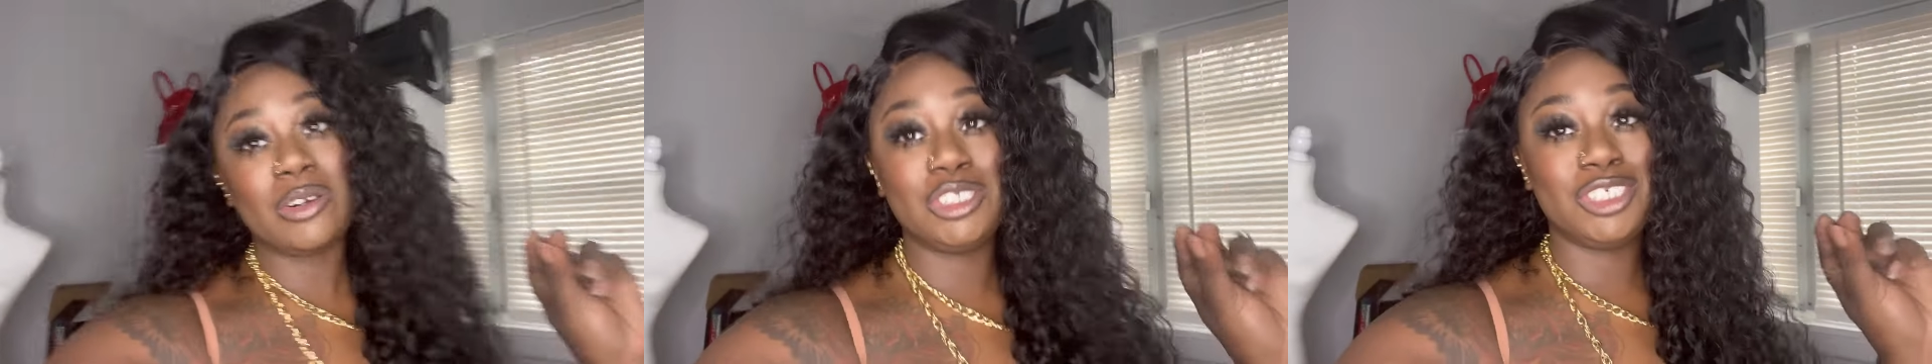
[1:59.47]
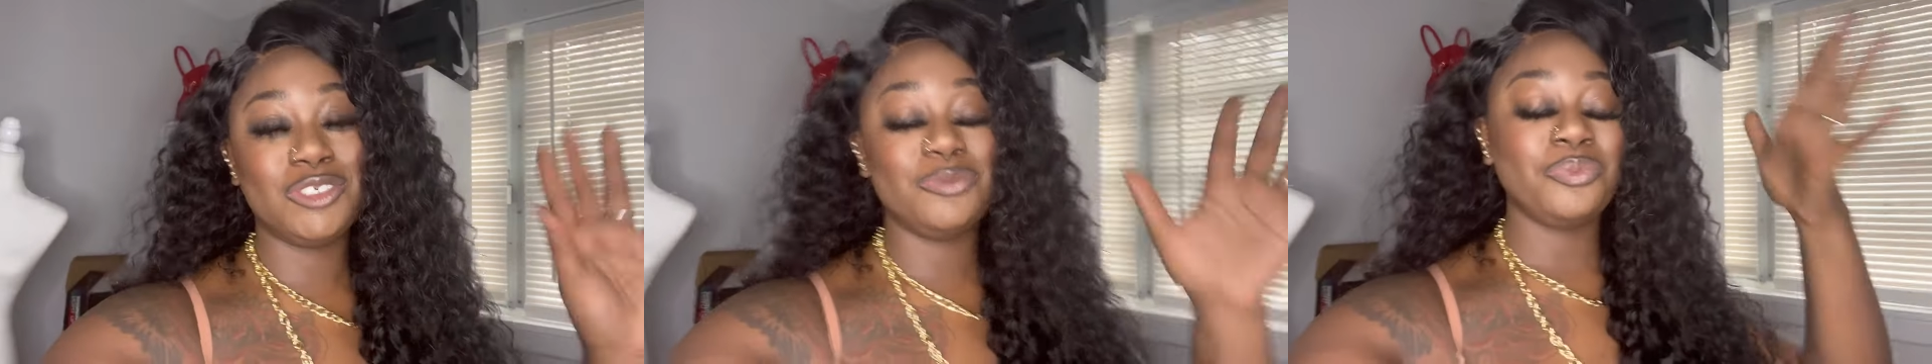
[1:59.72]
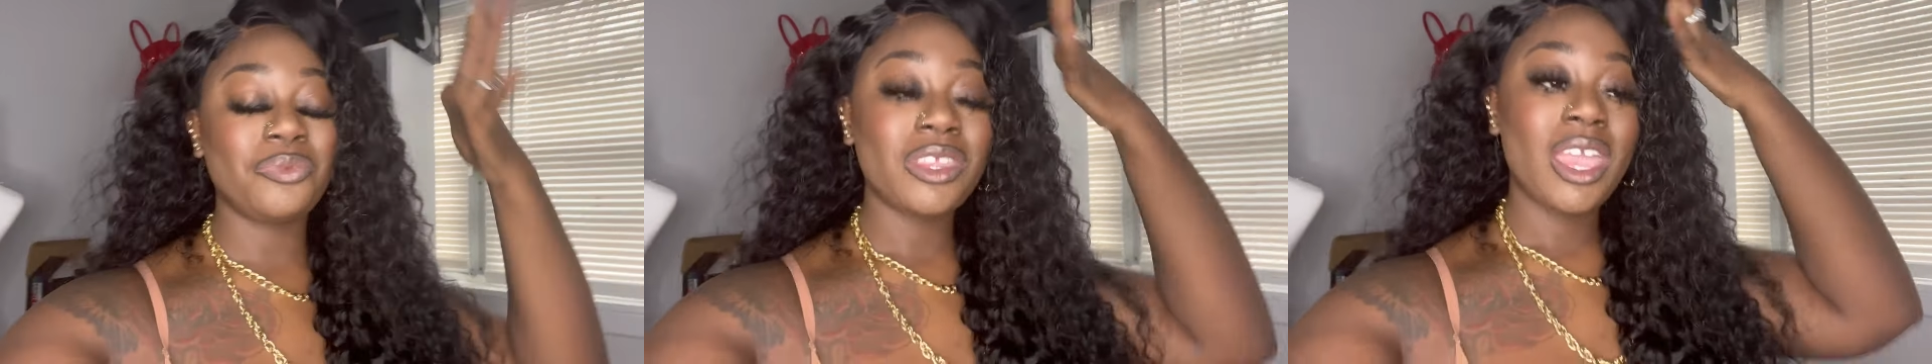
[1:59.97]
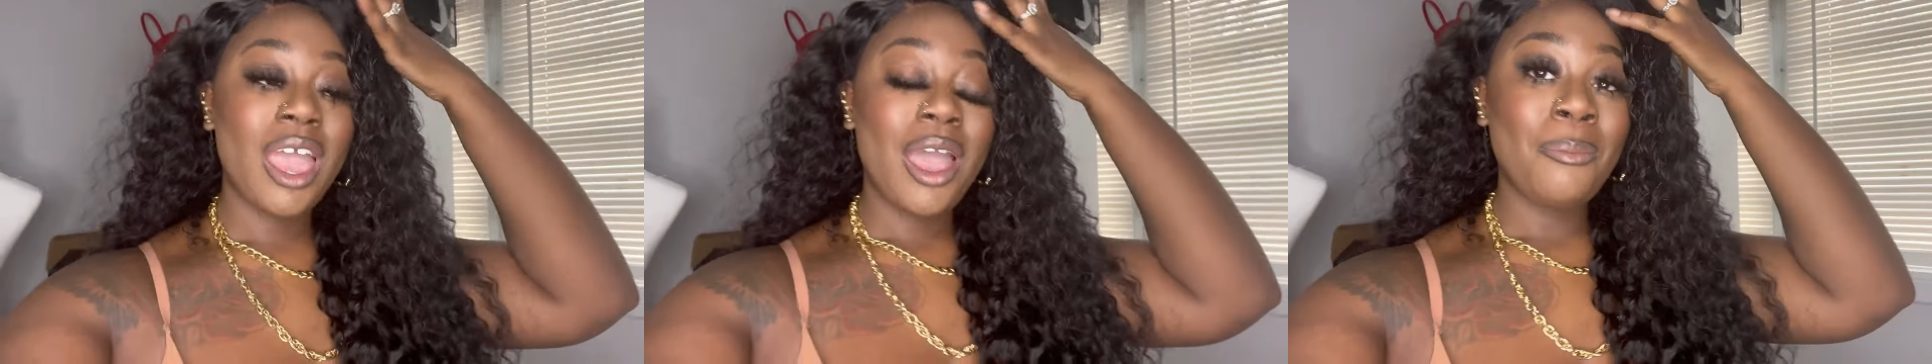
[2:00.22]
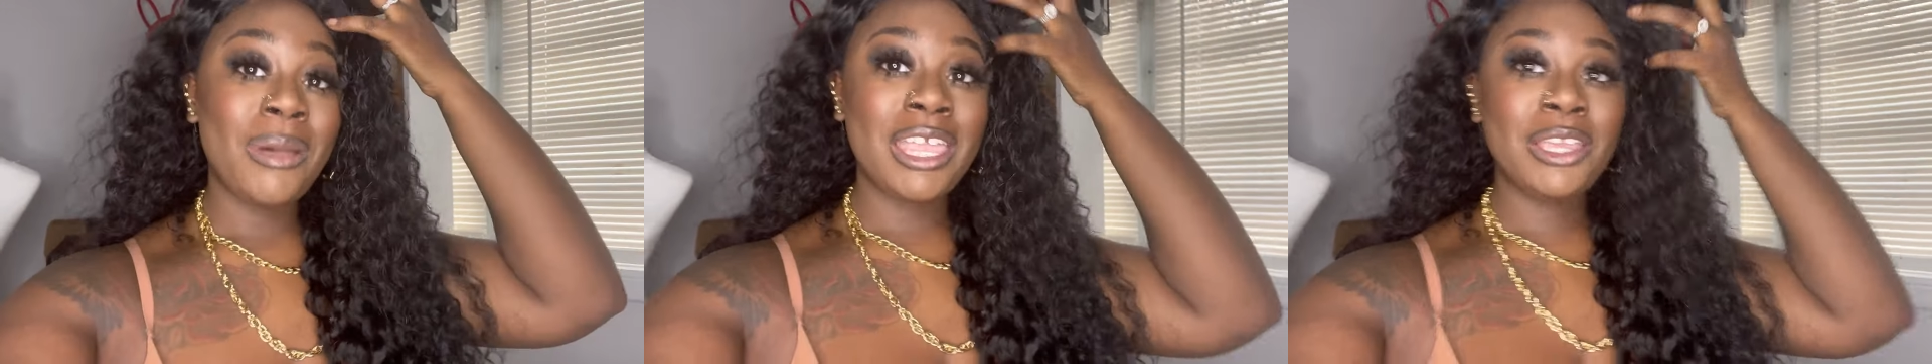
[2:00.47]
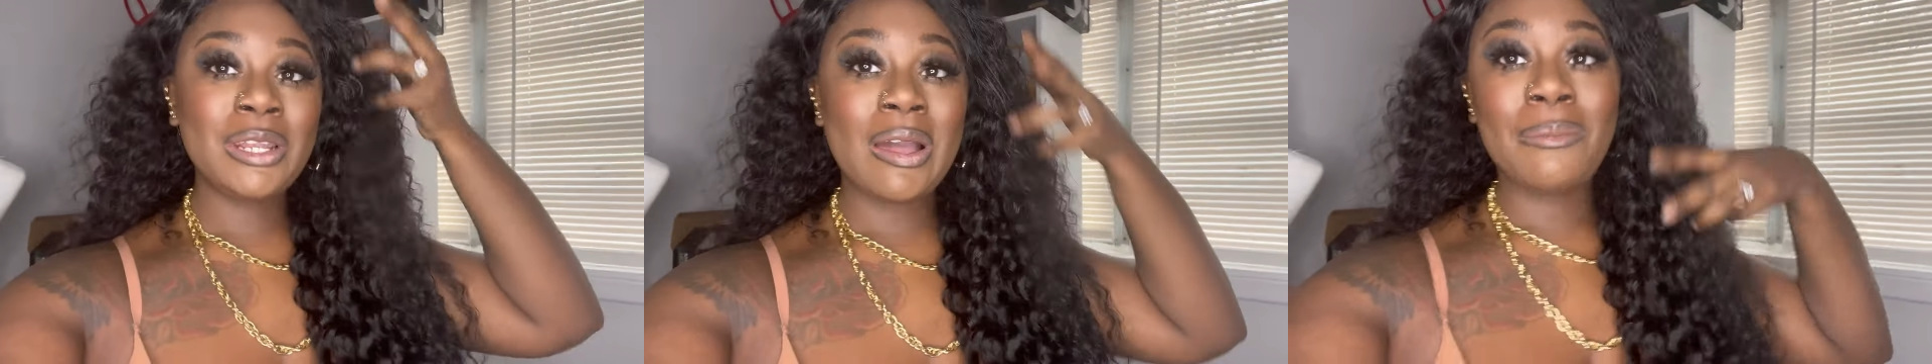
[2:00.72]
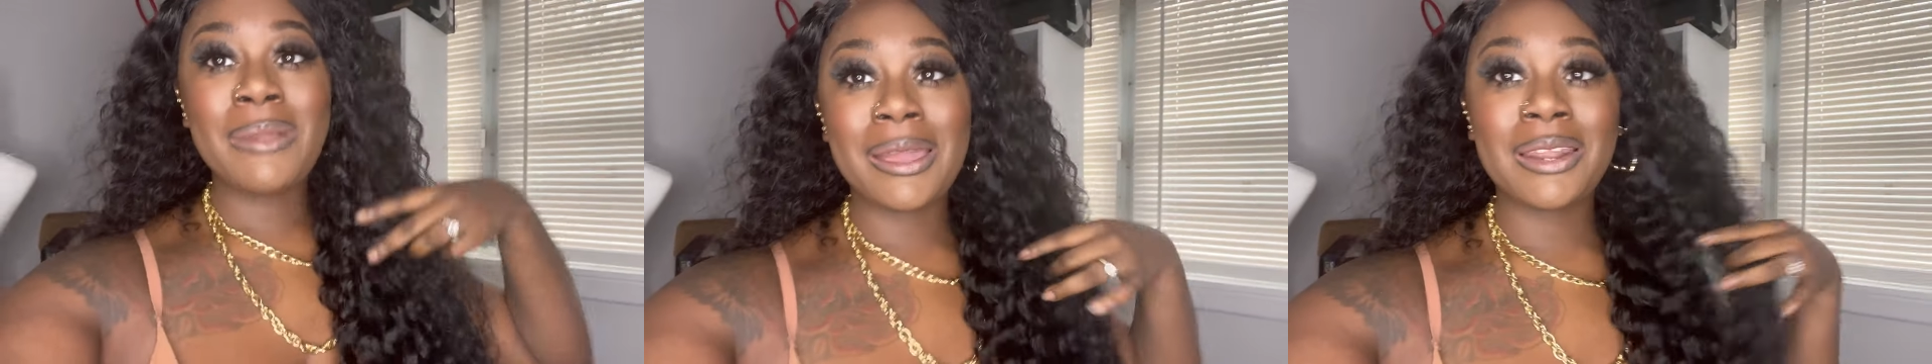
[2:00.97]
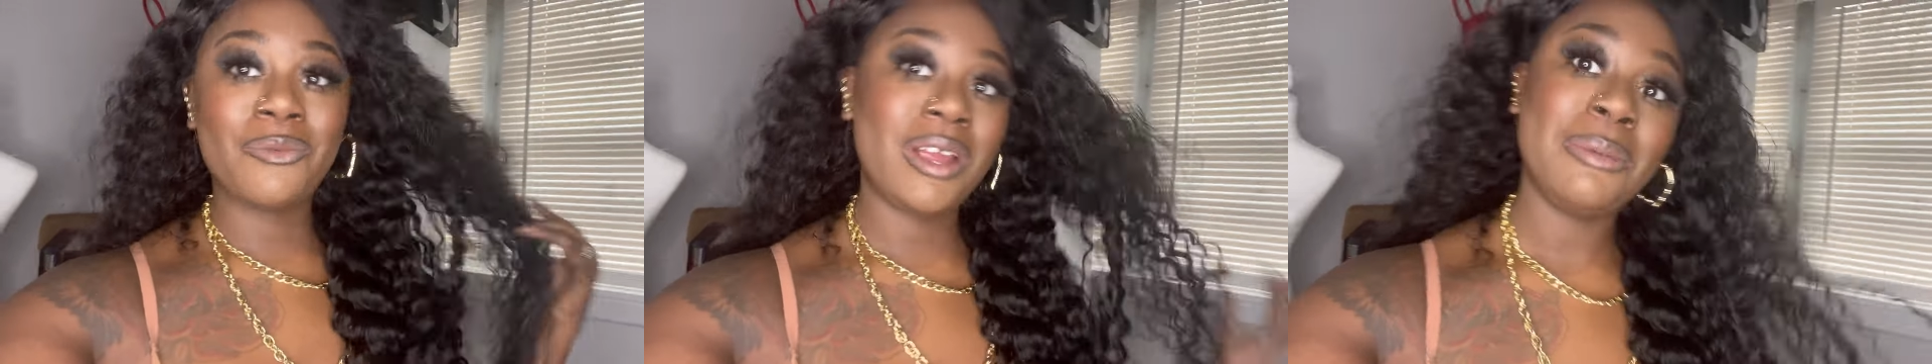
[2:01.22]
shoot. But you know, I'm not
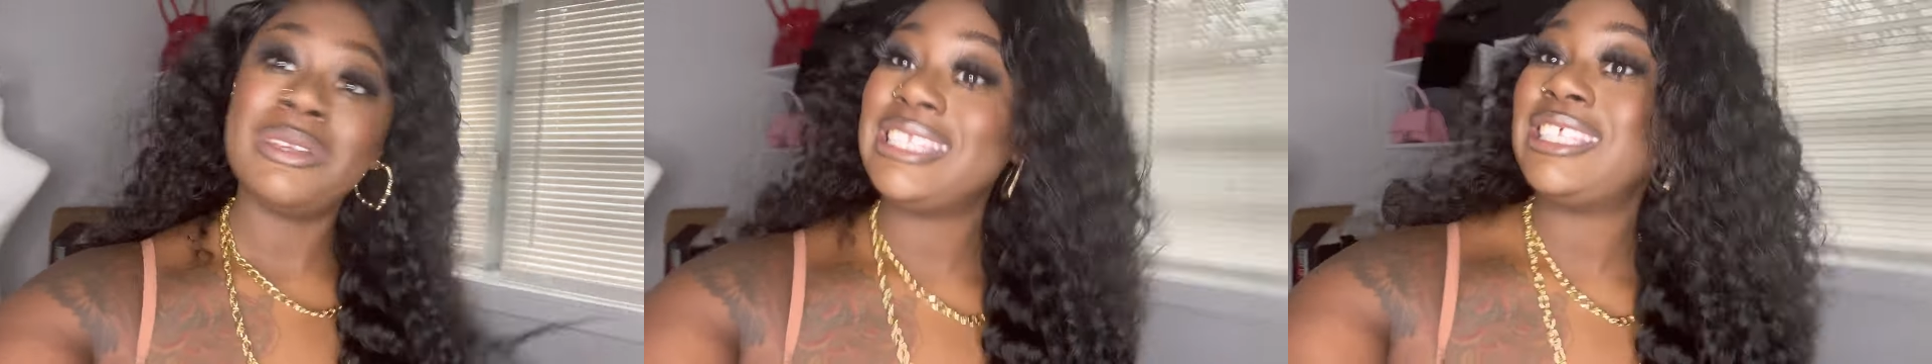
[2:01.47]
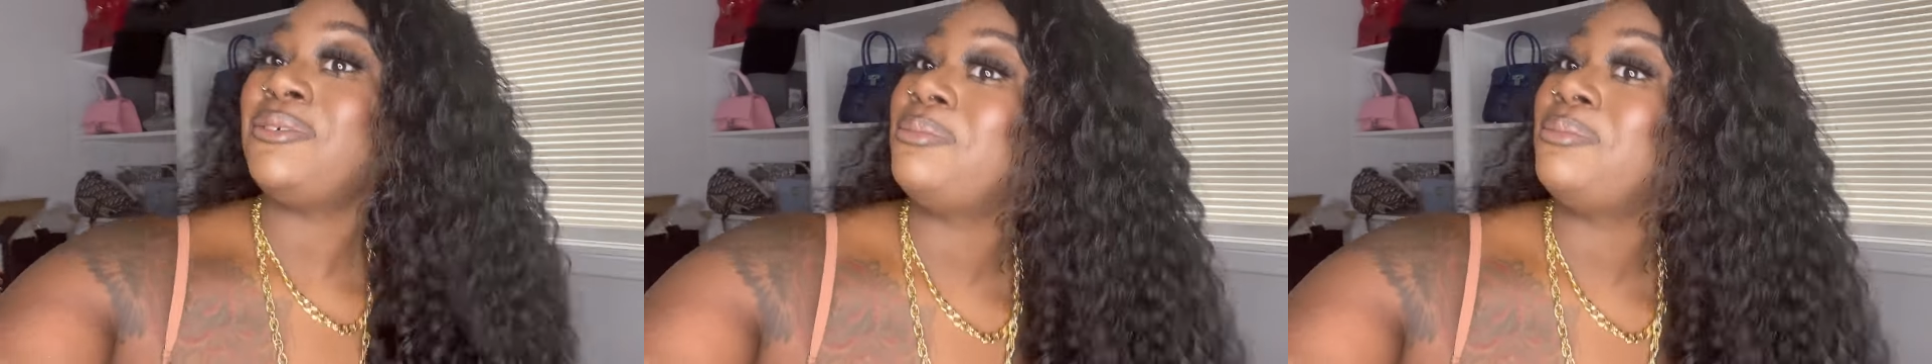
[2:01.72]
gonna ramble too